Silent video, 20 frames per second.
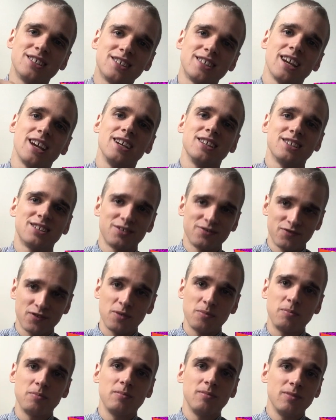States
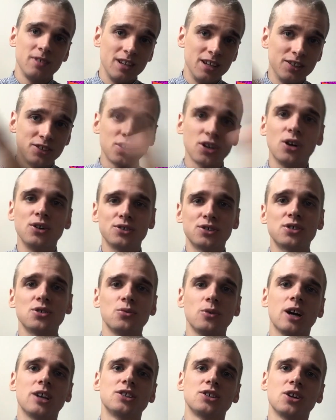from East Coast to
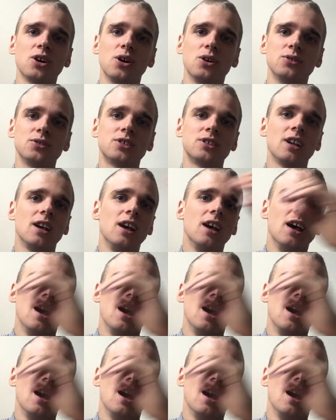West Coast.